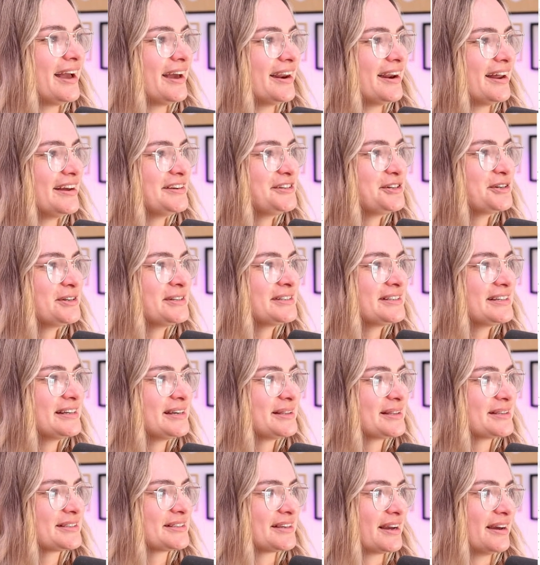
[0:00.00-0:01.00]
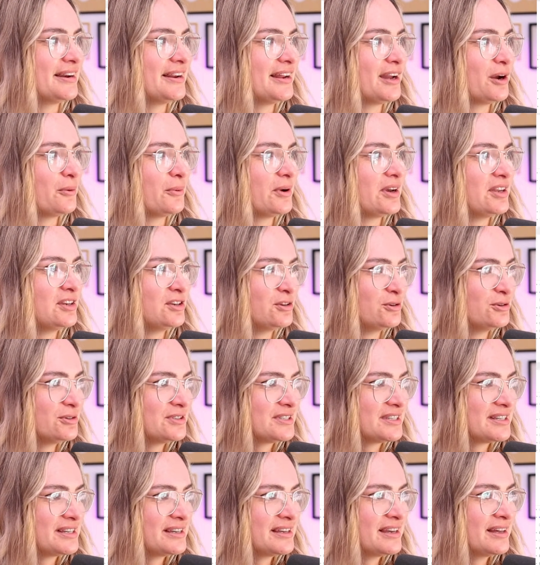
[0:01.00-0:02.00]
And as you can see at the side here, we're
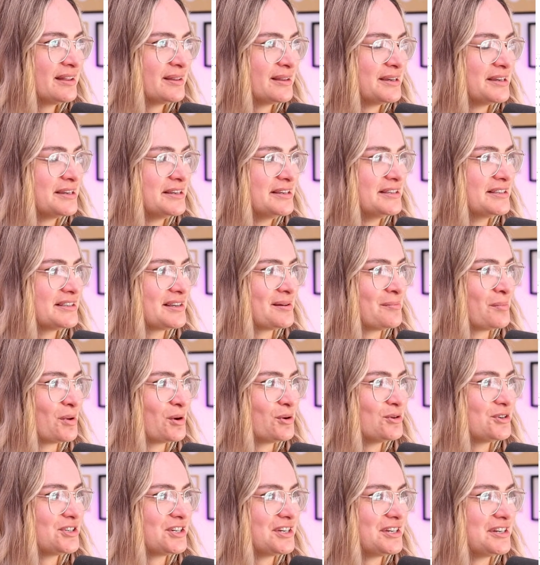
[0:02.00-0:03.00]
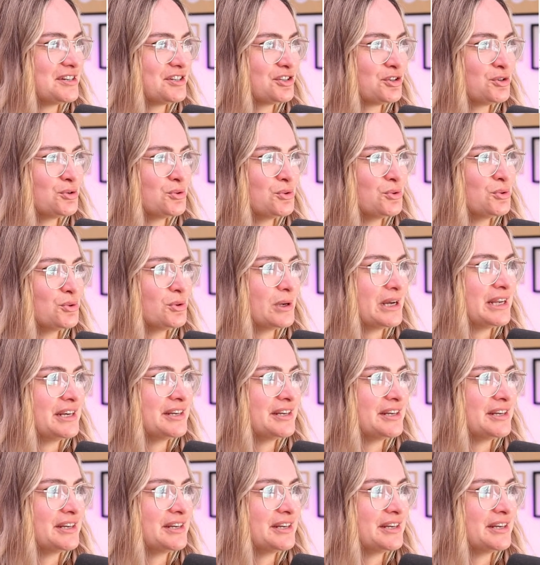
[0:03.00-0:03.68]
using these emoji to